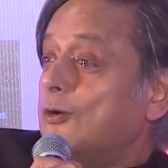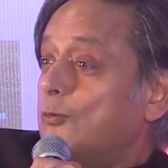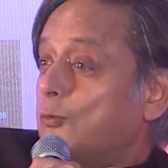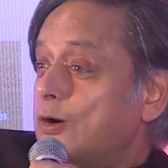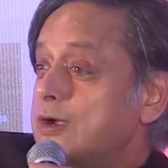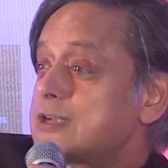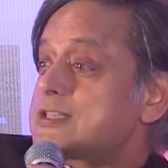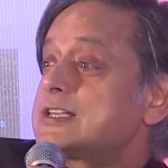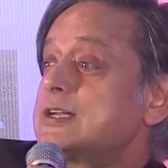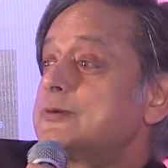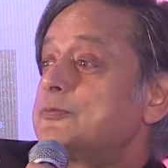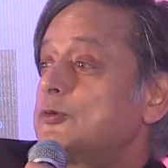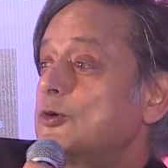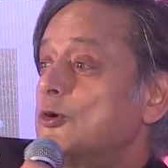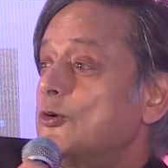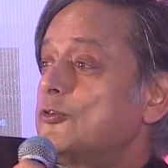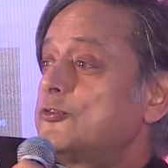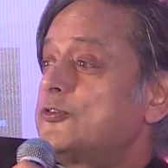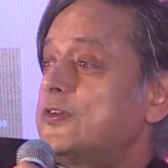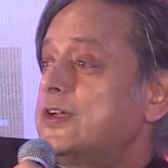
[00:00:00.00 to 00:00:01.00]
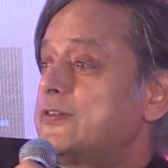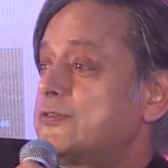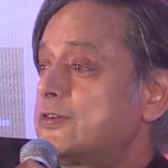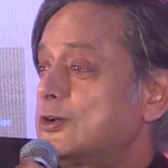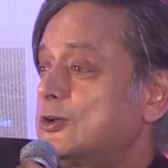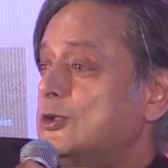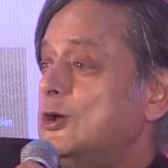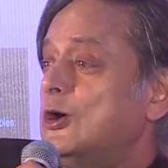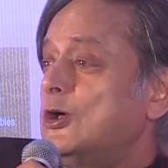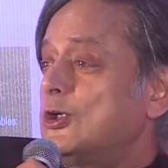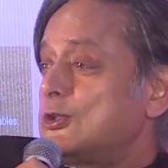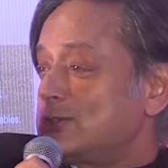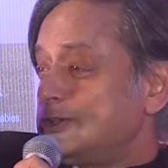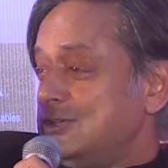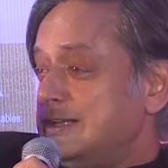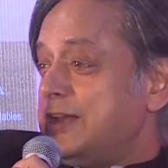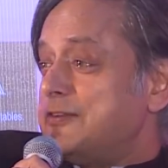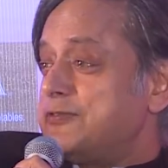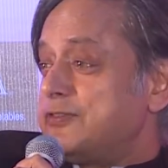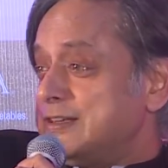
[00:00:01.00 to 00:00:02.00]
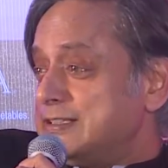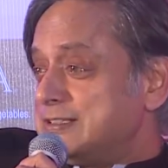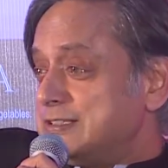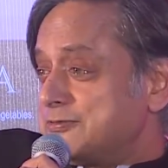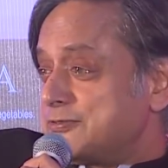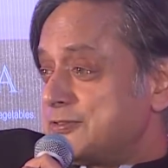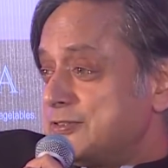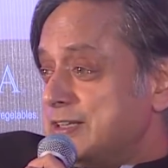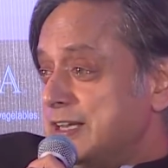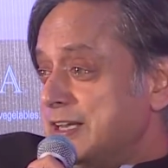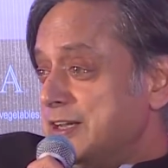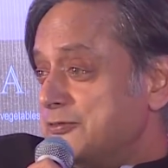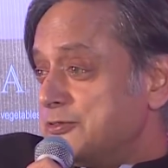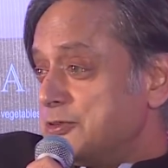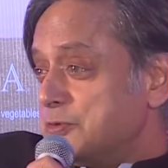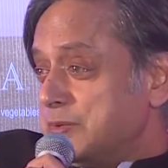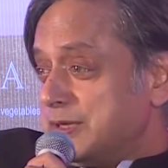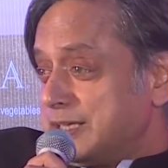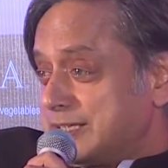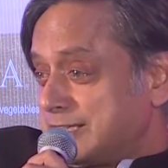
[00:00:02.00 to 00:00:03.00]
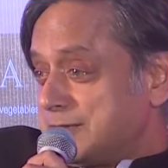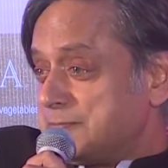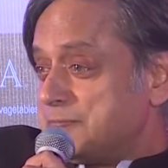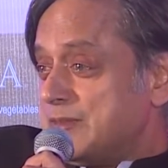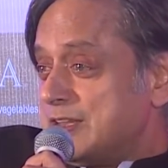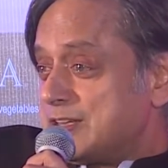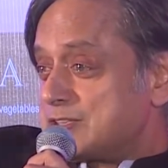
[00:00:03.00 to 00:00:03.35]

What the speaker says: worship your favorite gods on every different day of the week.